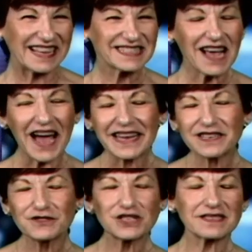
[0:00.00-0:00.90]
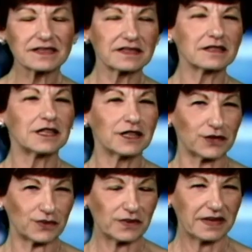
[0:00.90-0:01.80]
It's kind of just a little
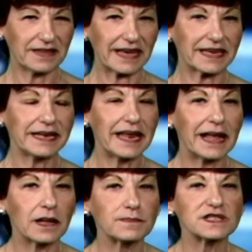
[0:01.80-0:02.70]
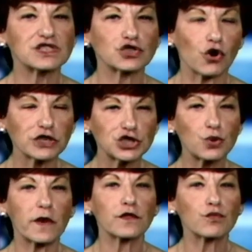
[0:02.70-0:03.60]
clue that can help start
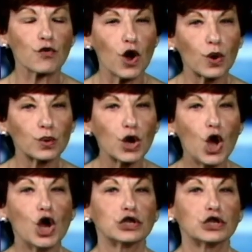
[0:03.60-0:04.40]
you on the road